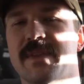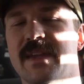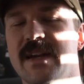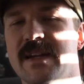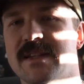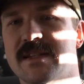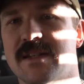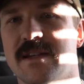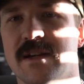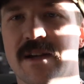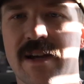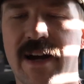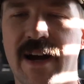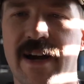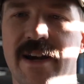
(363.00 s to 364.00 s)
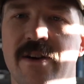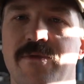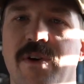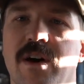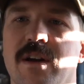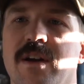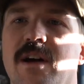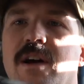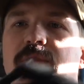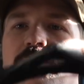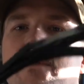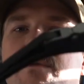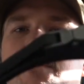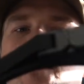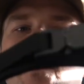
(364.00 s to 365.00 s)
gets kind of
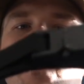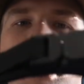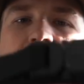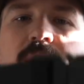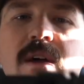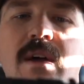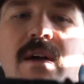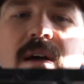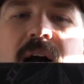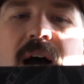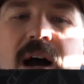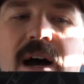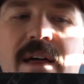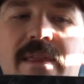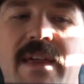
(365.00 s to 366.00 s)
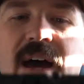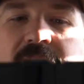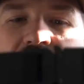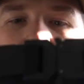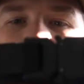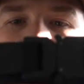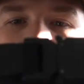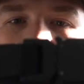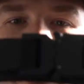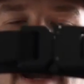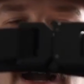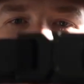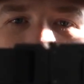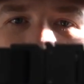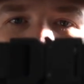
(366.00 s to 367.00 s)
uncomfortable. That would be
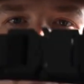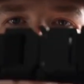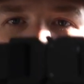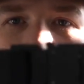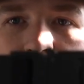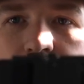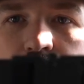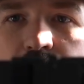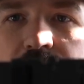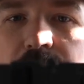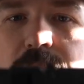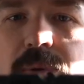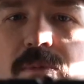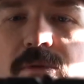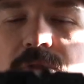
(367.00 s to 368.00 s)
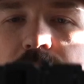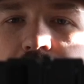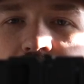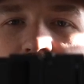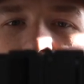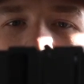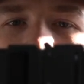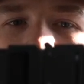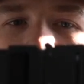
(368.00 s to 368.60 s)
option 1 from We the People for me.